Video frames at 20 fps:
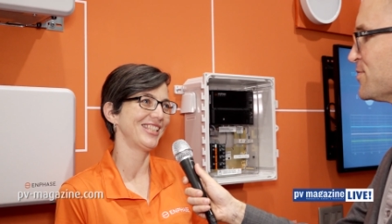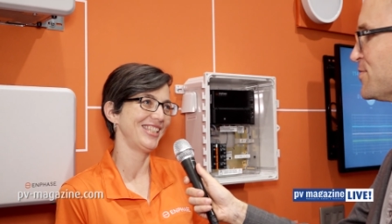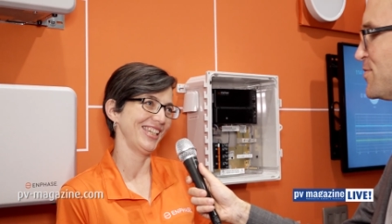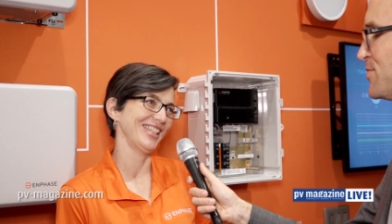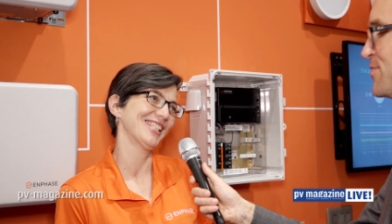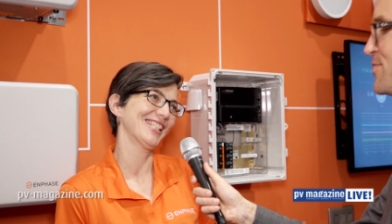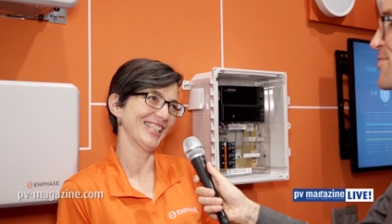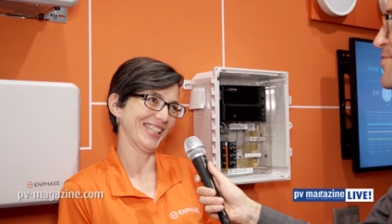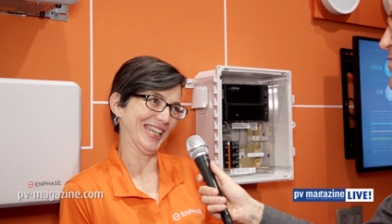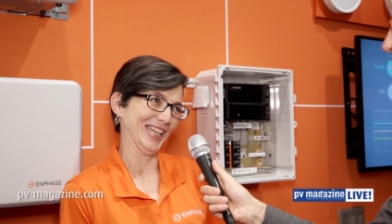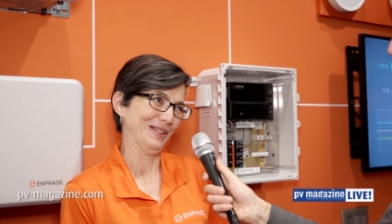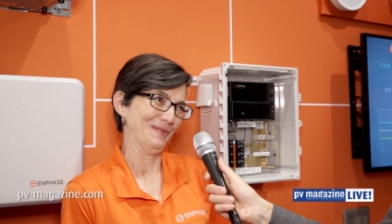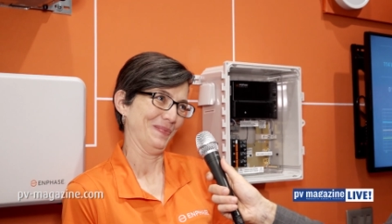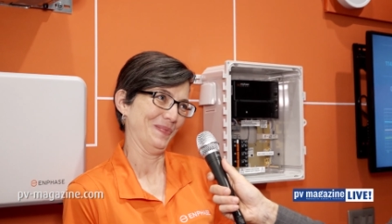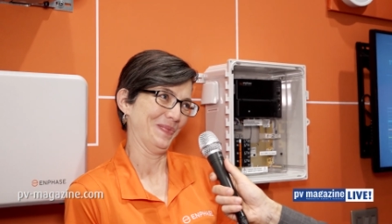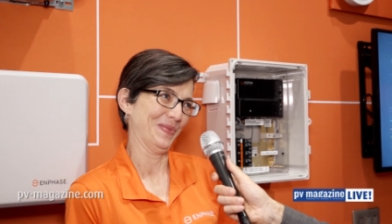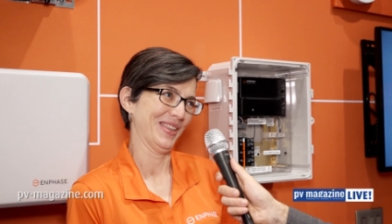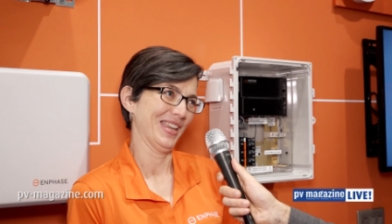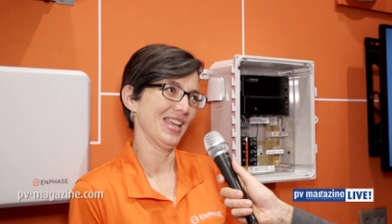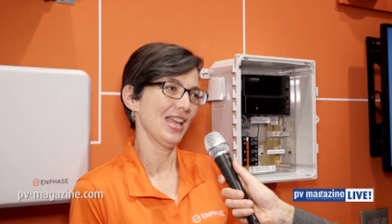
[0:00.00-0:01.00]
D C.
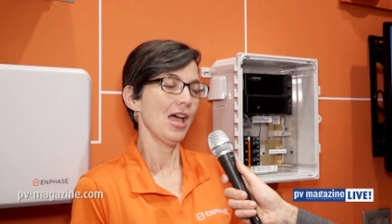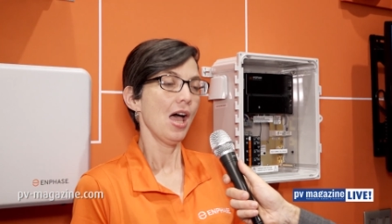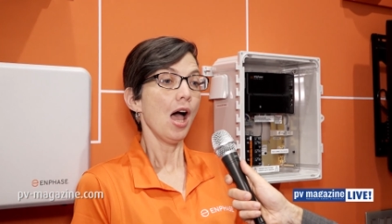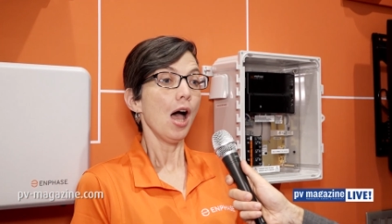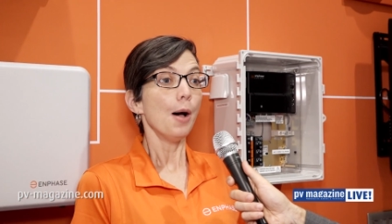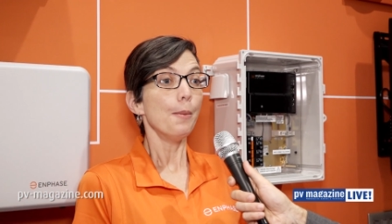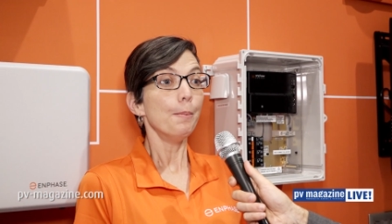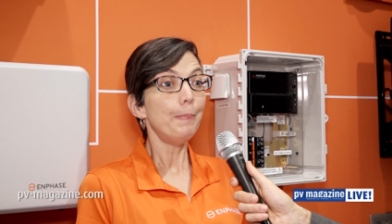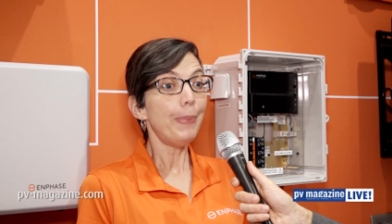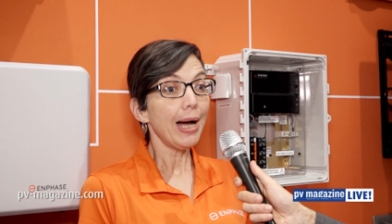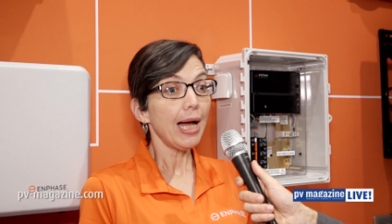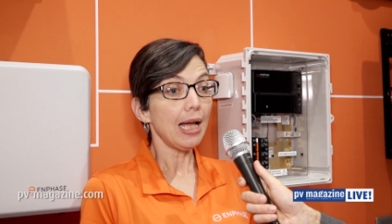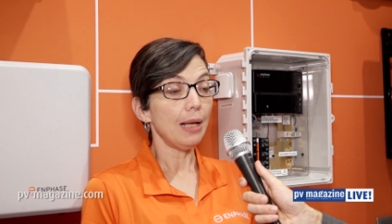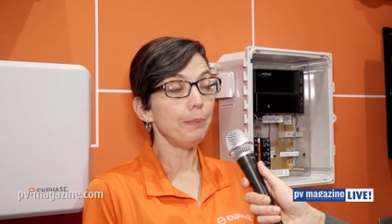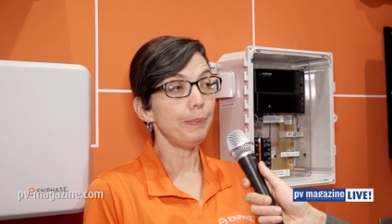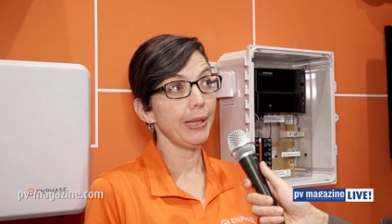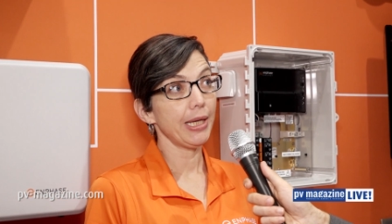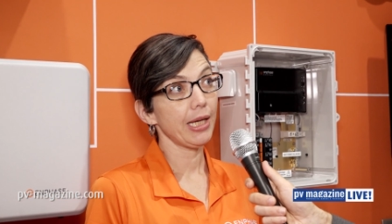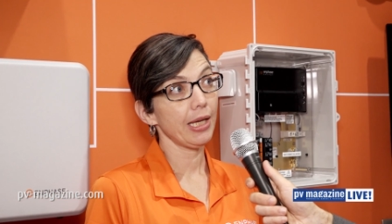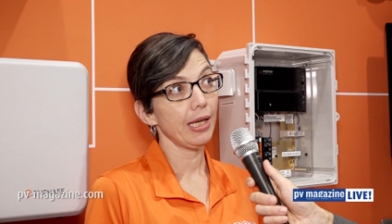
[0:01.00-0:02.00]

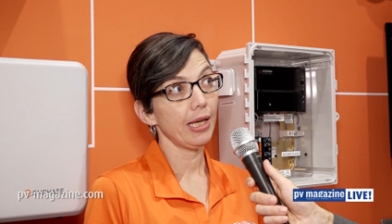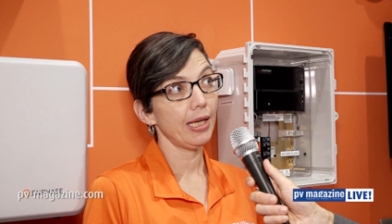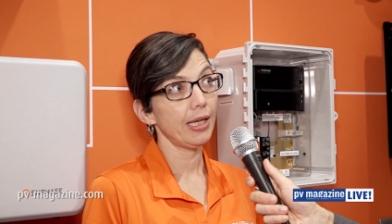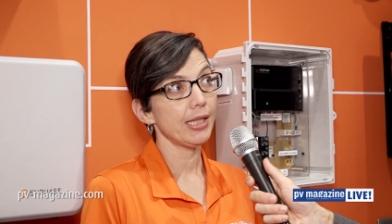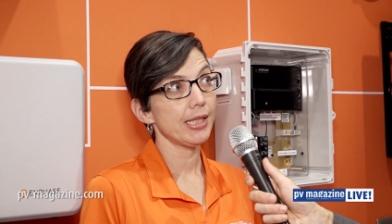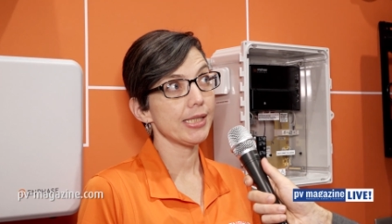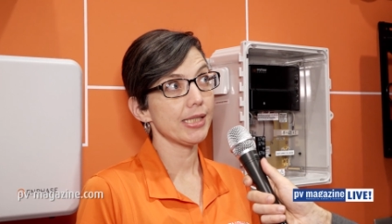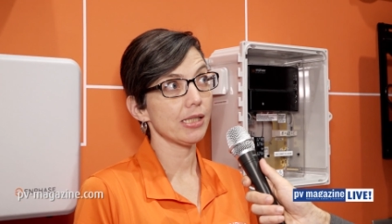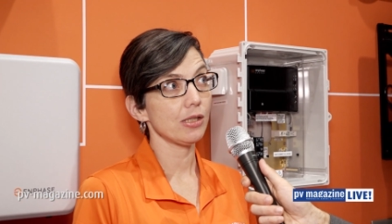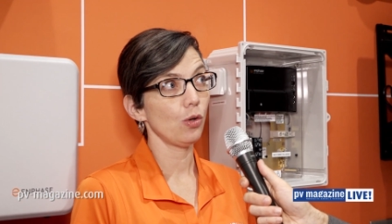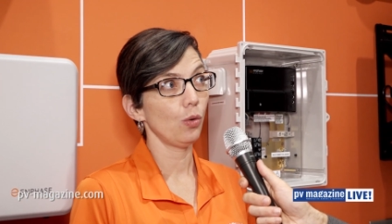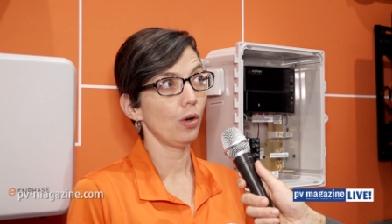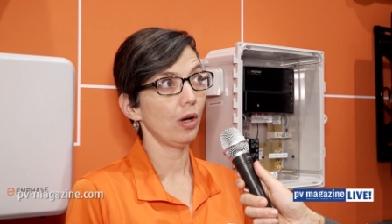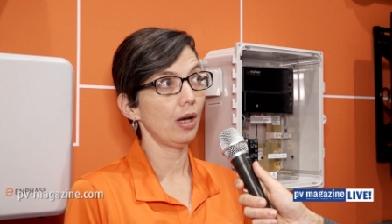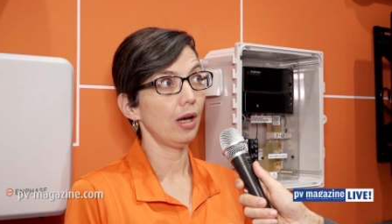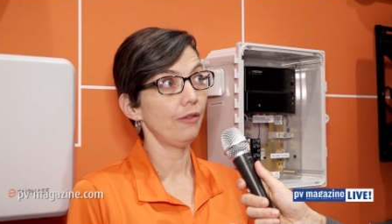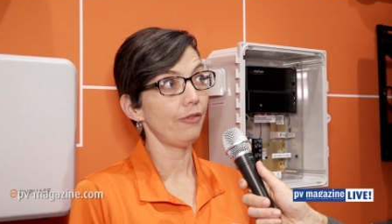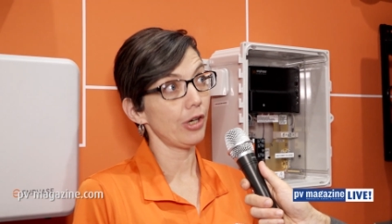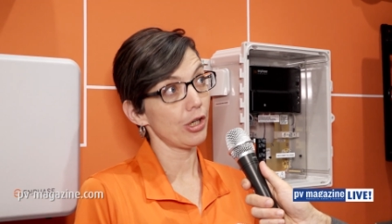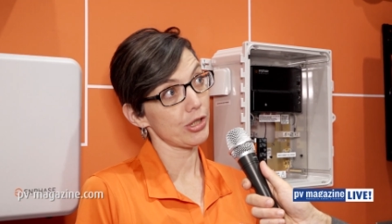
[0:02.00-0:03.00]
But because
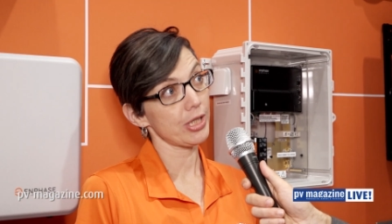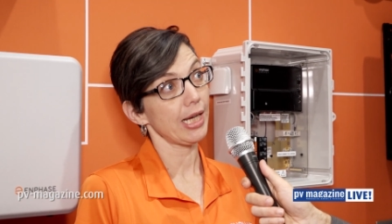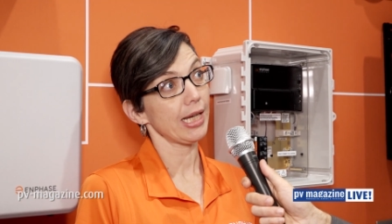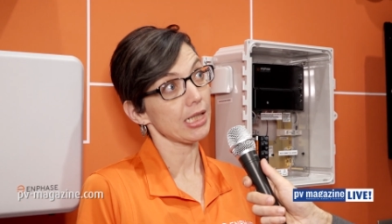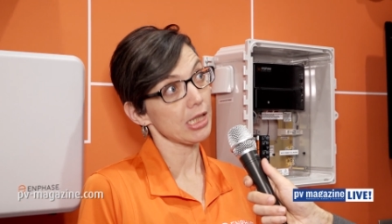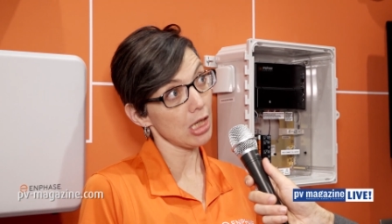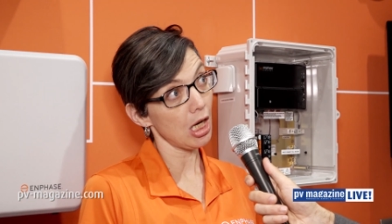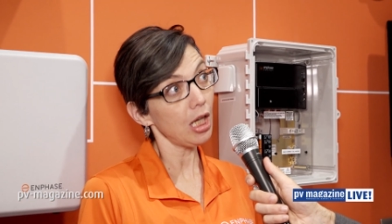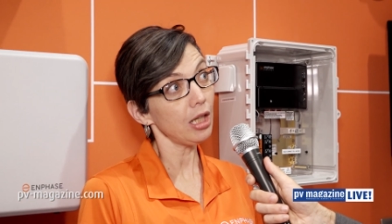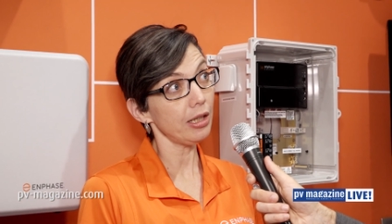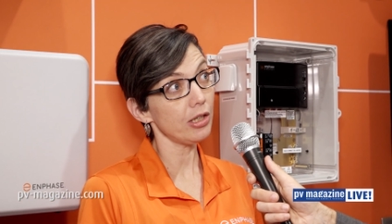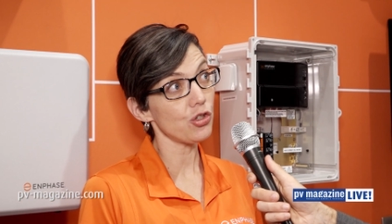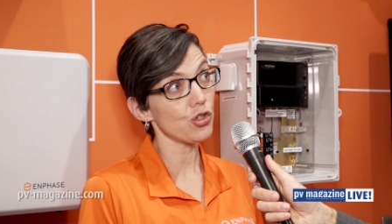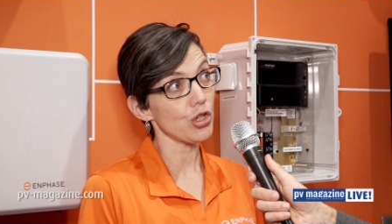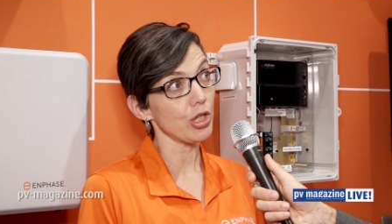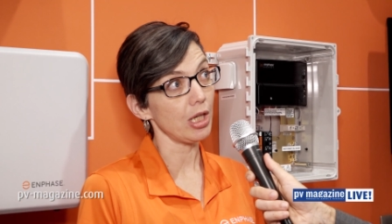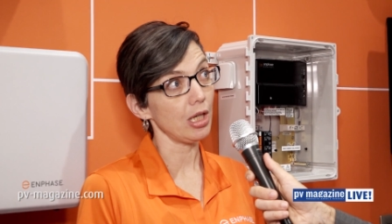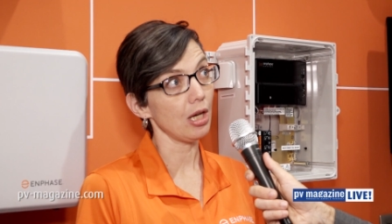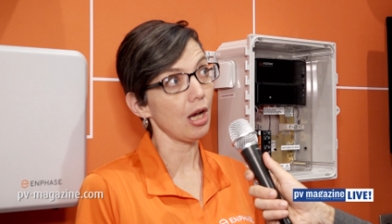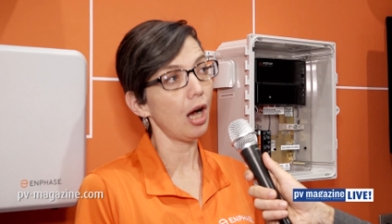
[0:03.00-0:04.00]
of our
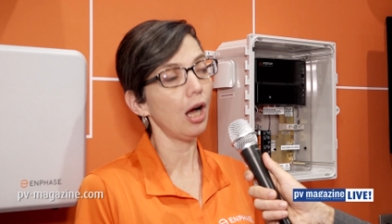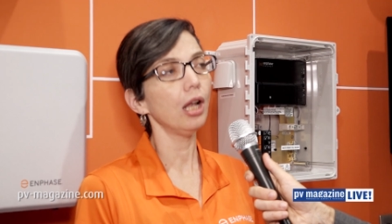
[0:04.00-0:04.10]
technology,